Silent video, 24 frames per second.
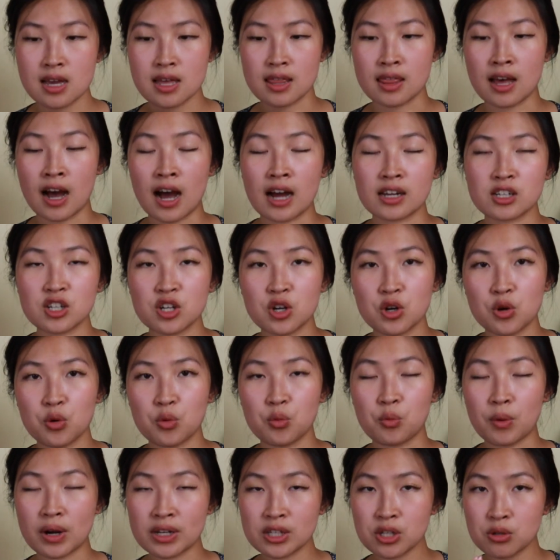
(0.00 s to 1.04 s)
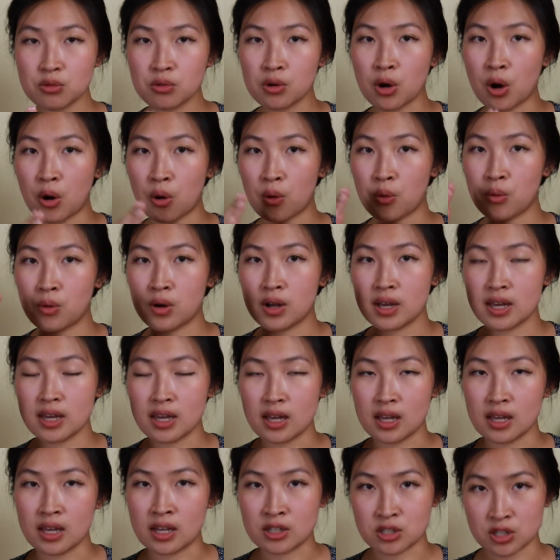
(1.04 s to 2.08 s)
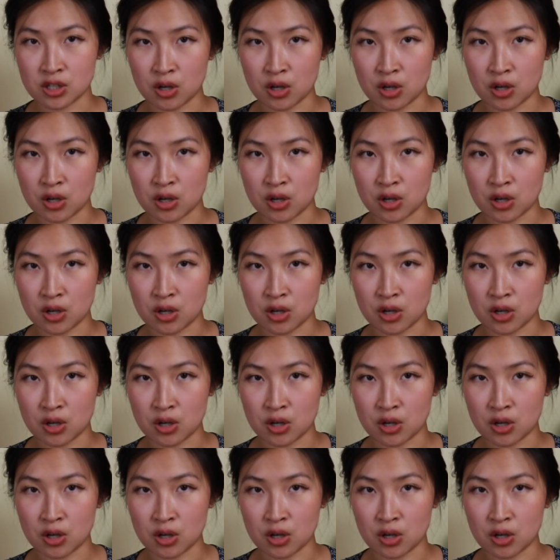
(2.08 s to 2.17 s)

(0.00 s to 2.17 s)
that when you go into